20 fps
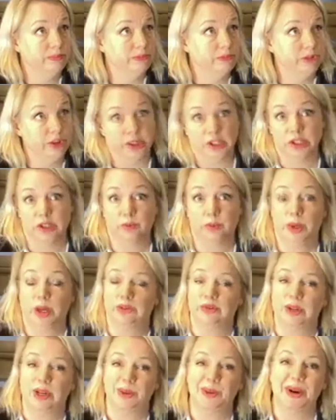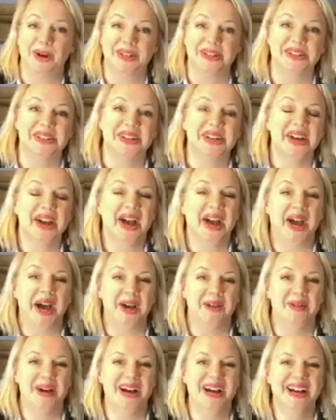Furniture Perfectly White.
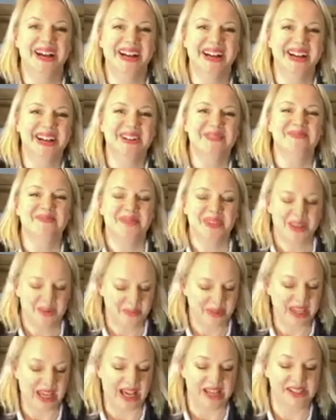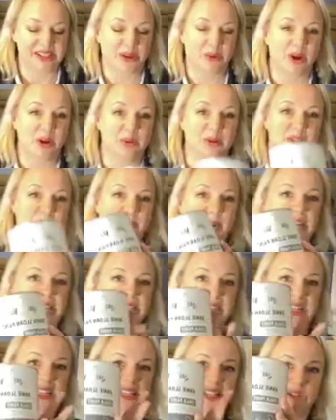But yeah, so I would
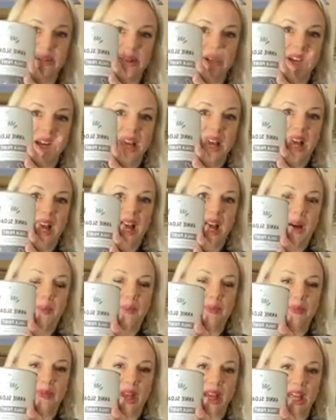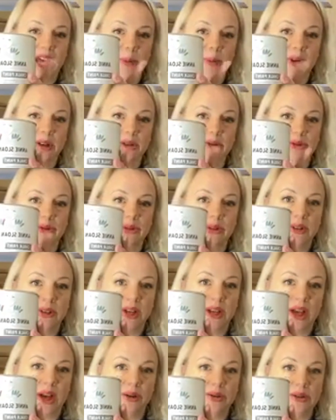basically do a couple of
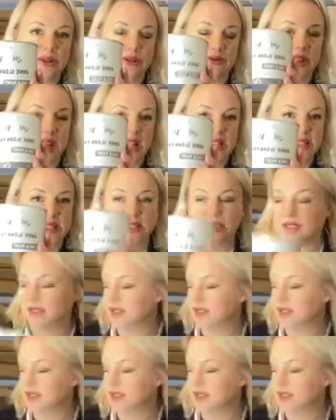coats of that,